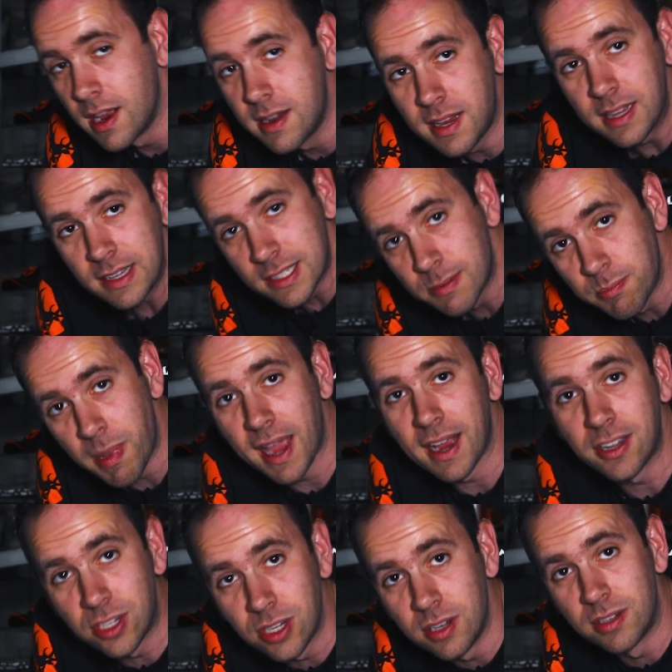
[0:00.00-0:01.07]
don't
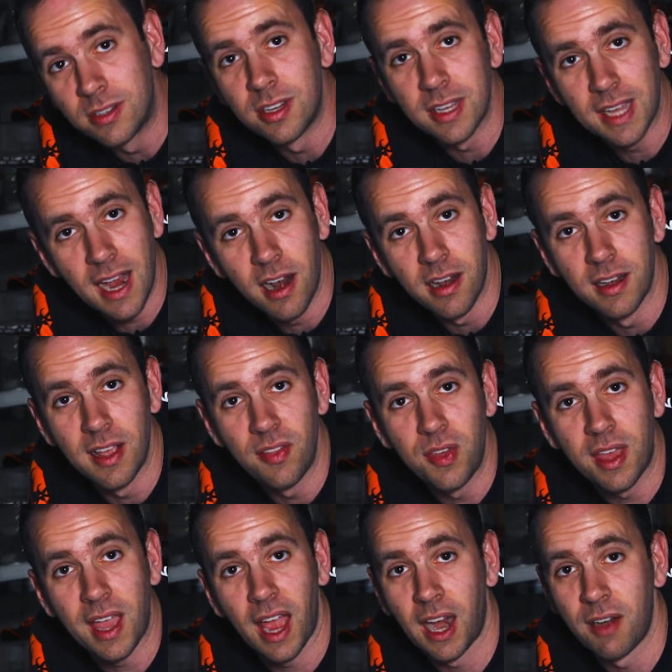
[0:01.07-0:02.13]
expect you to get underneath
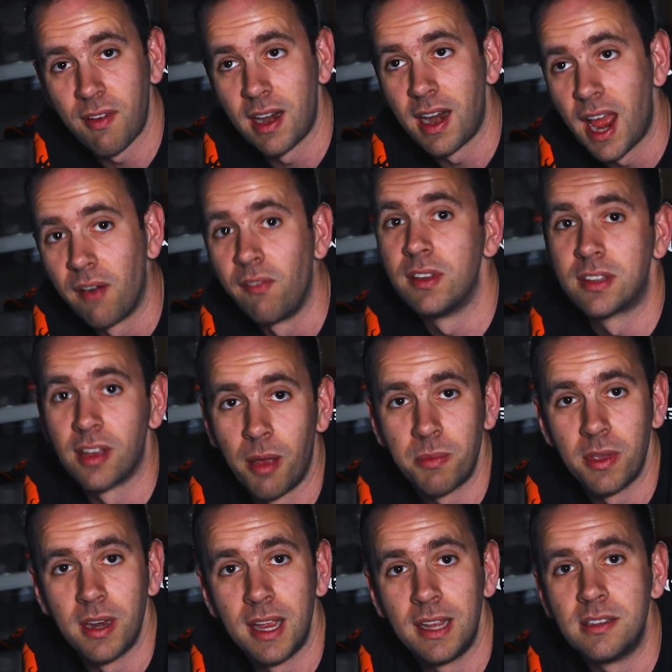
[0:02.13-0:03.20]
your caravan every
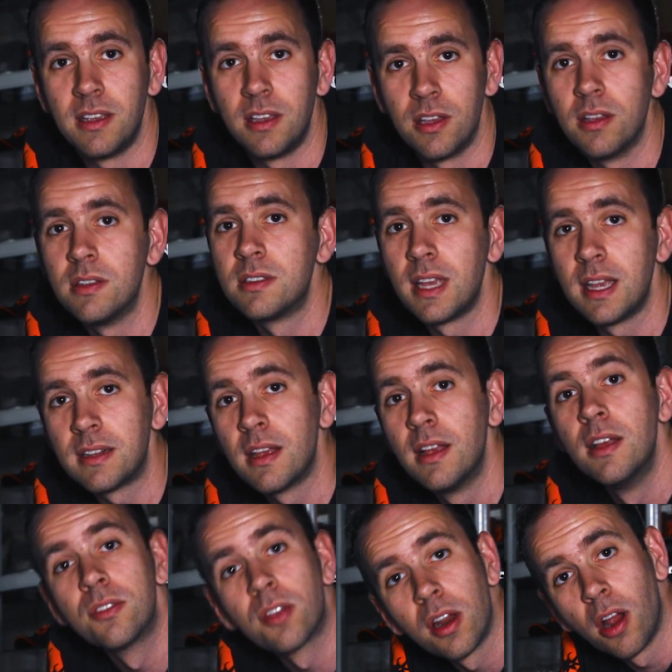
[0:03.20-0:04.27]
time you need to use it.
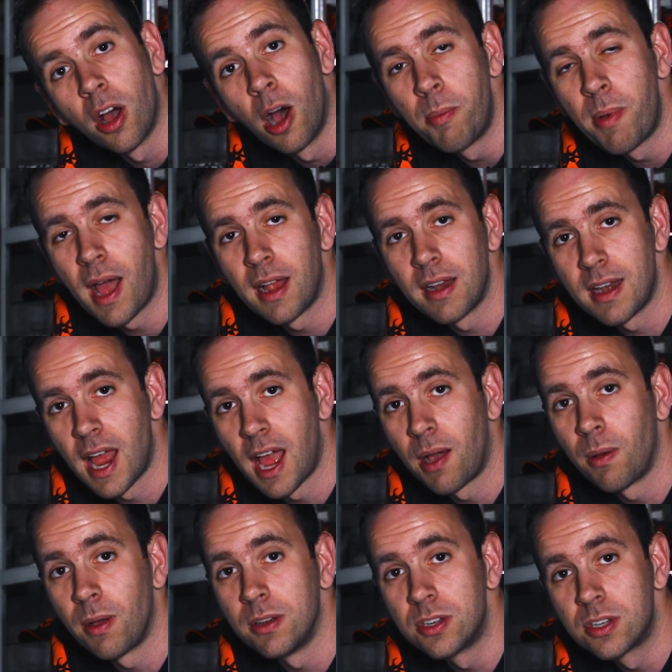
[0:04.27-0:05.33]
We're gonna hop out
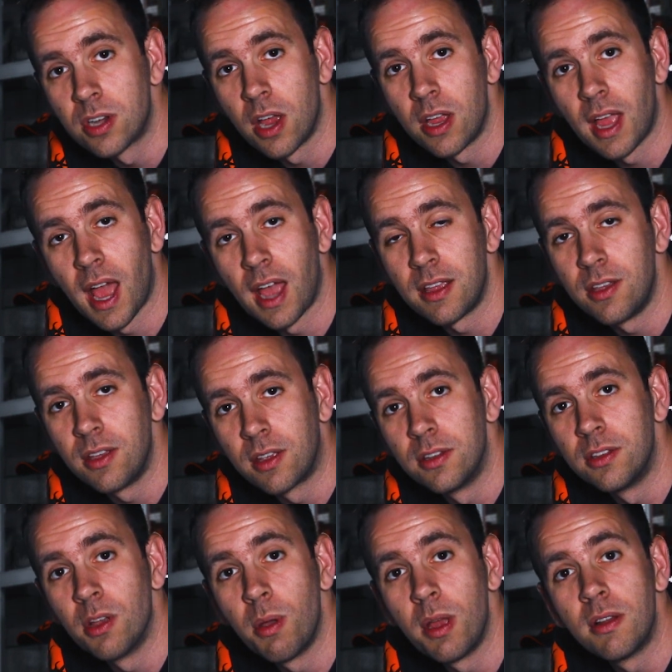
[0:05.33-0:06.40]
now and show you how you
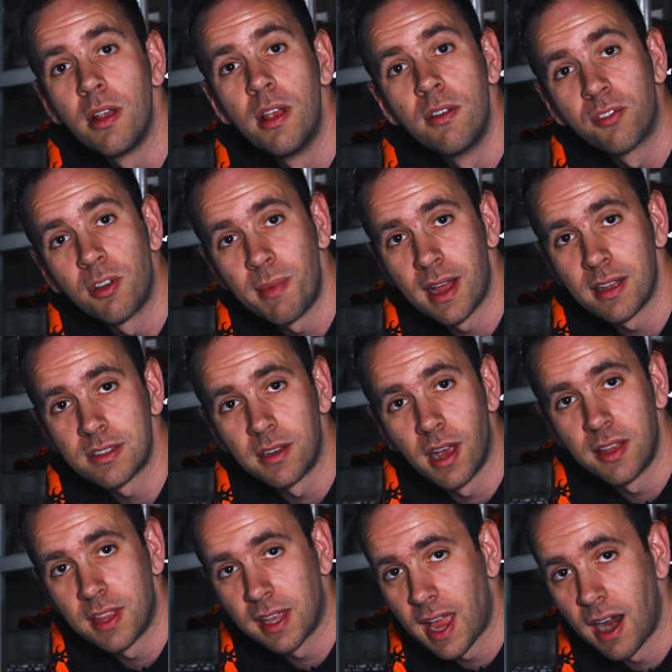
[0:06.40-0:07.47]
can do it from
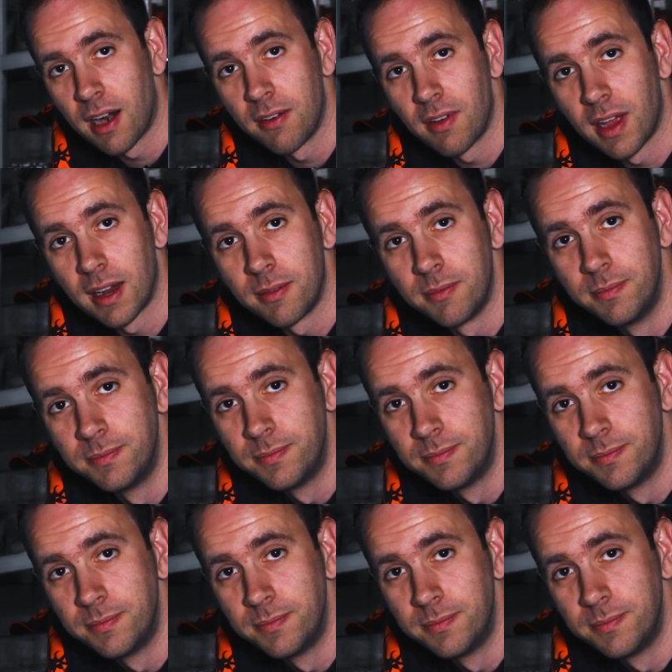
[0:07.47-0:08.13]
outside the caravan.